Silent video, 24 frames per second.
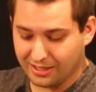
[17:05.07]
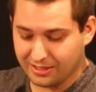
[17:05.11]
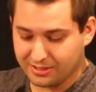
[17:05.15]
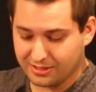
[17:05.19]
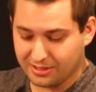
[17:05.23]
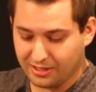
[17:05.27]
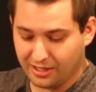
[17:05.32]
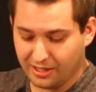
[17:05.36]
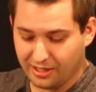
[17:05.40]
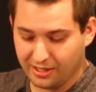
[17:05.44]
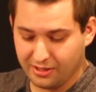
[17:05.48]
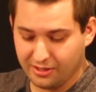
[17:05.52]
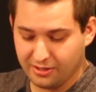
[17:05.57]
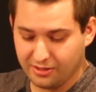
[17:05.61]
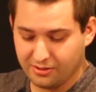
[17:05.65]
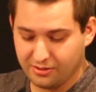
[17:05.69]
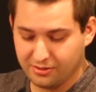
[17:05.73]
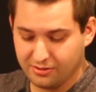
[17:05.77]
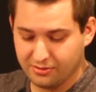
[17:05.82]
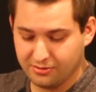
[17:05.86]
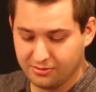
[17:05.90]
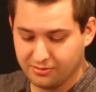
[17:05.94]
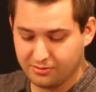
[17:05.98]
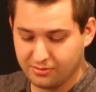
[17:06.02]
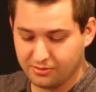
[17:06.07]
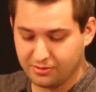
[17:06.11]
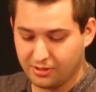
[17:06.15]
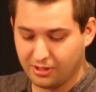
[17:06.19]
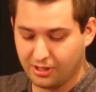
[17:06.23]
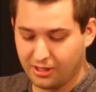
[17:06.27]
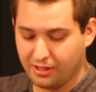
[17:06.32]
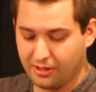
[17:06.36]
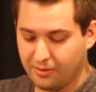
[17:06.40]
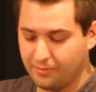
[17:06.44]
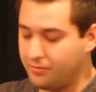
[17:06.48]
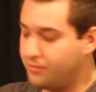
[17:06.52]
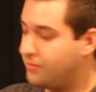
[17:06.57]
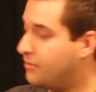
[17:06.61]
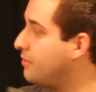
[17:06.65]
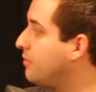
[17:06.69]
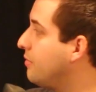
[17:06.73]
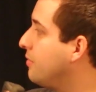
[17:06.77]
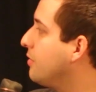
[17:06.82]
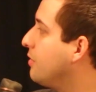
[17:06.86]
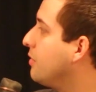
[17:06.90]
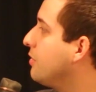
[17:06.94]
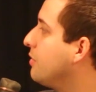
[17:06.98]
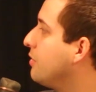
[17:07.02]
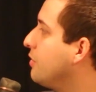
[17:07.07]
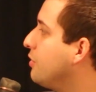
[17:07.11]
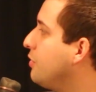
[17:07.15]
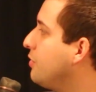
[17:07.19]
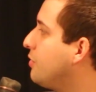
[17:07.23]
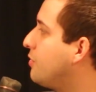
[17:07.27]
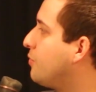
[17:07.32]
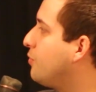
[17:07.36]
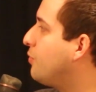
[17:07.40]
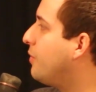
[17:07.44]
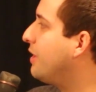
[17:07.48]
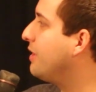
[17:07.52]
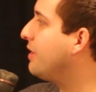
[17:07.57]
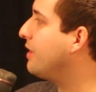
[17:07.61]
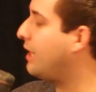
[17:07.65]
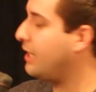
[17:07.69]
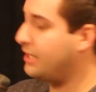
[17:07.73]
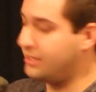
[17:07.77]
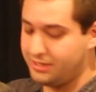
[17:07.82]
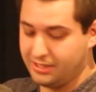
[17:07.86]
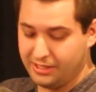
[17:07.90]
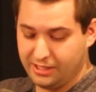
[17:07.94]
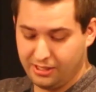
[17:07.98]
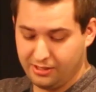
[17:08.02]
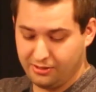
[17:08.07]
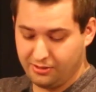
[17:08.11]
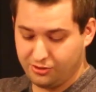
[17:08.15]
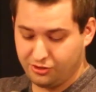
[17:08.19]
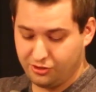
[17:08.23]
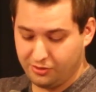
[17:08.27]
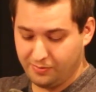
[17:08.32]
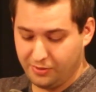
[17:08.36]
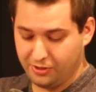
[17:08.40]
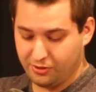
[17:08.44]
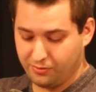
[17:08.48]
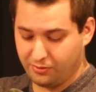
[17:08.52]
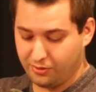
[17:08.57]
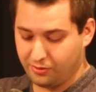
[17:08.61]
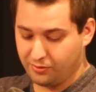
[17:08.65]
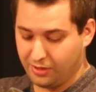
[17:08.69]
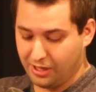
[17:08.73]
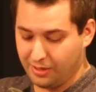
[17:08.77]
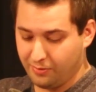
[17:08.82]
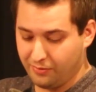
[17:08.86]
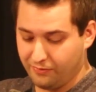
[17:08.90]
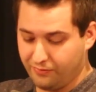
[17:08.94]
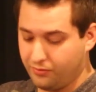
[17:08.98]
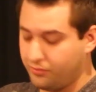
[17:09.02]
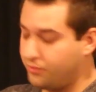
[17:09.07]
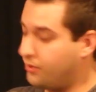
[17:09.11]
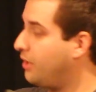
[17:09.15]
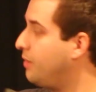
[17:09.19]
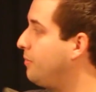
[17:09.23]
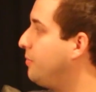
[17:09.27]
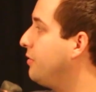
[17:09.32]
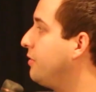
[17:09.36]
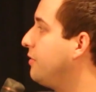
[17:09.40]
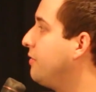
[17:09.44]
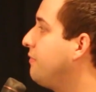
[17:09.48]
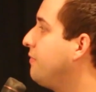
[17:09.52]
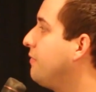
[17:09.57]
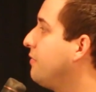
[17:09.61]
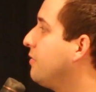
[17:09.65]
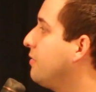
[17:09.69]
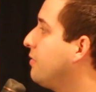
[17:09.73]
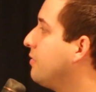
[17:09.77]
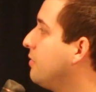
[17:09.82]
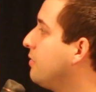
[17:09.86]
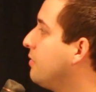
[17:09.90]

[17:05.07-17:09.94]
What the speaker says: that slide. Luke 1:19 should be the one right before it, I believe.